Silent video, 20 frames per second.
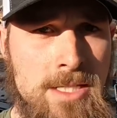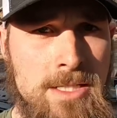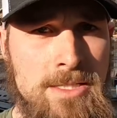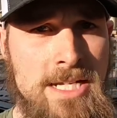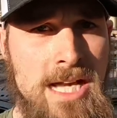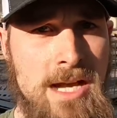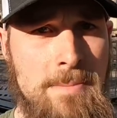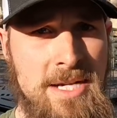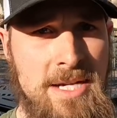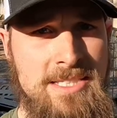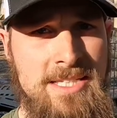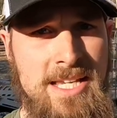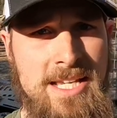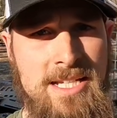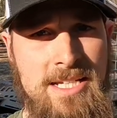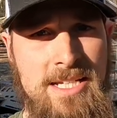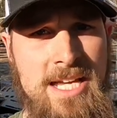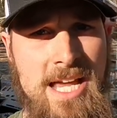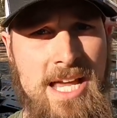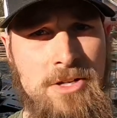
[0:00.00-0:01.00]
Now my
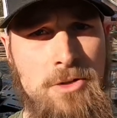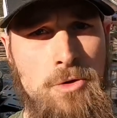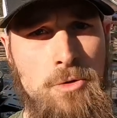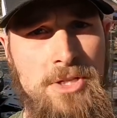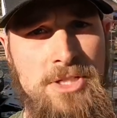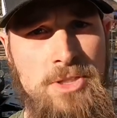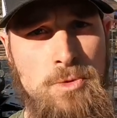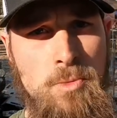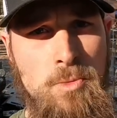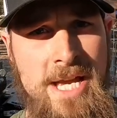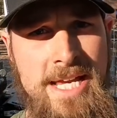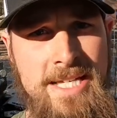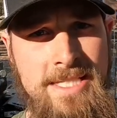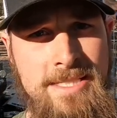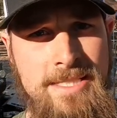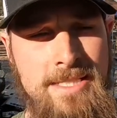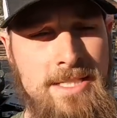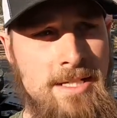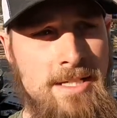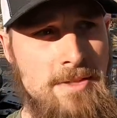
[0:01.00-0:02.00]
second category is
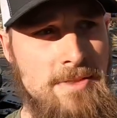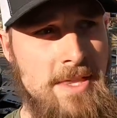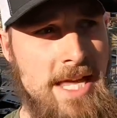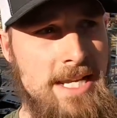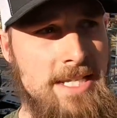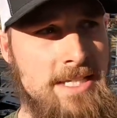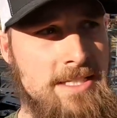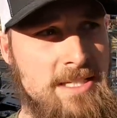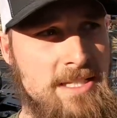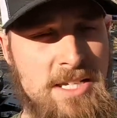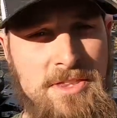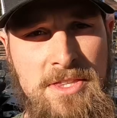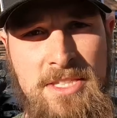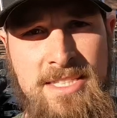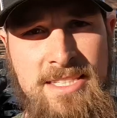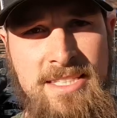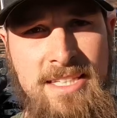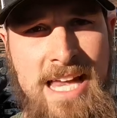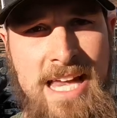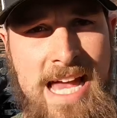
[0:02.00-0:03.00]
waste. That is like the
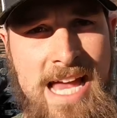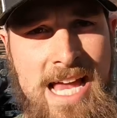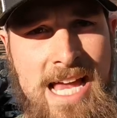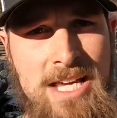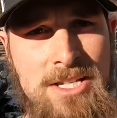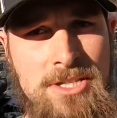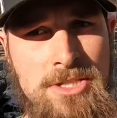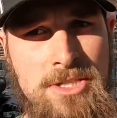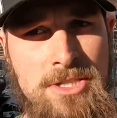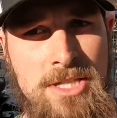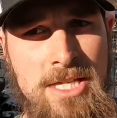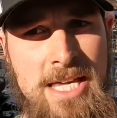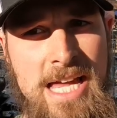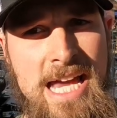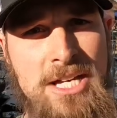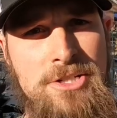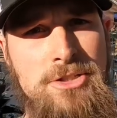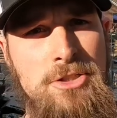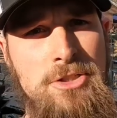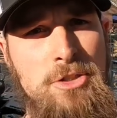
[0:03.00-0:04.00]
slash, the
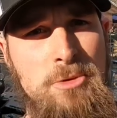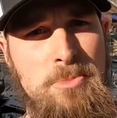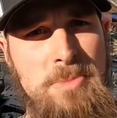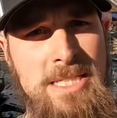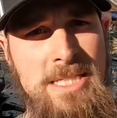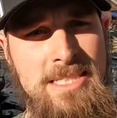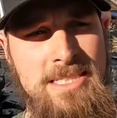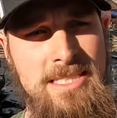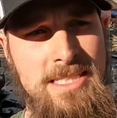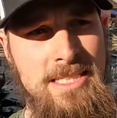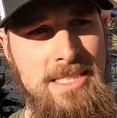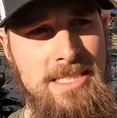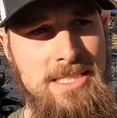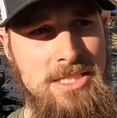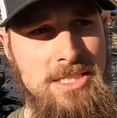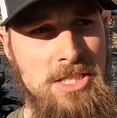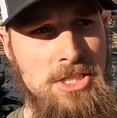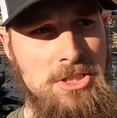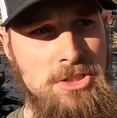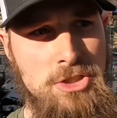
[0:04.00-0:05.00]
extra little pieces,
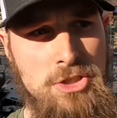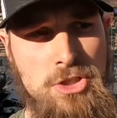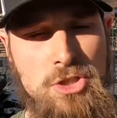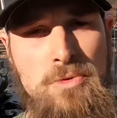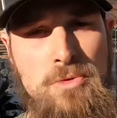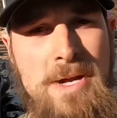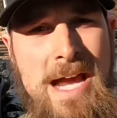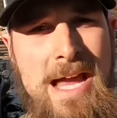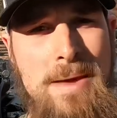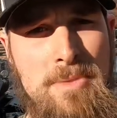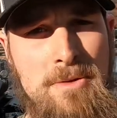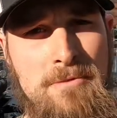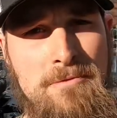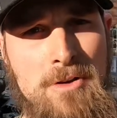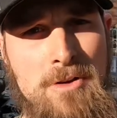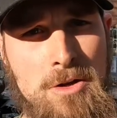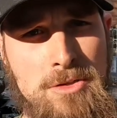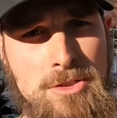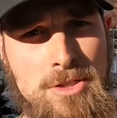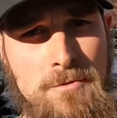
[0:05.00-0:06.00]
the just crap that
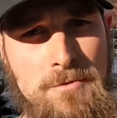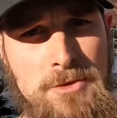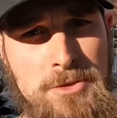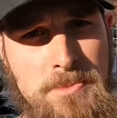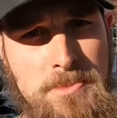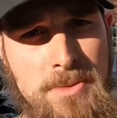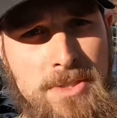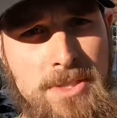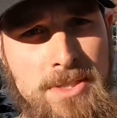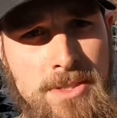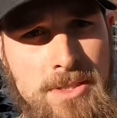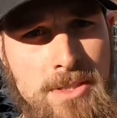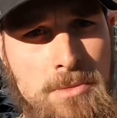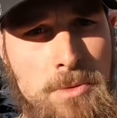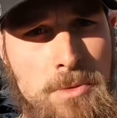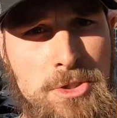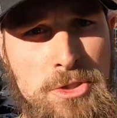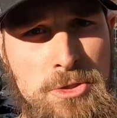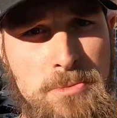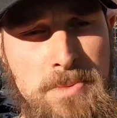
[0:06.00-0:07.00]
falls off the splitter
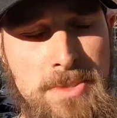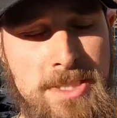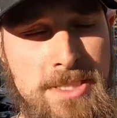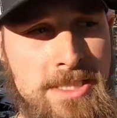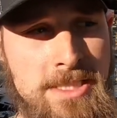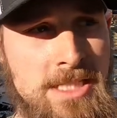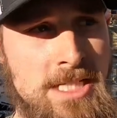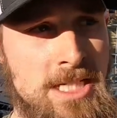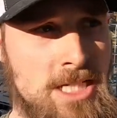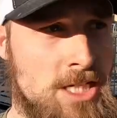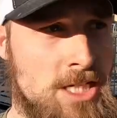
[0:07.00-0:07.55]
when you're splitting.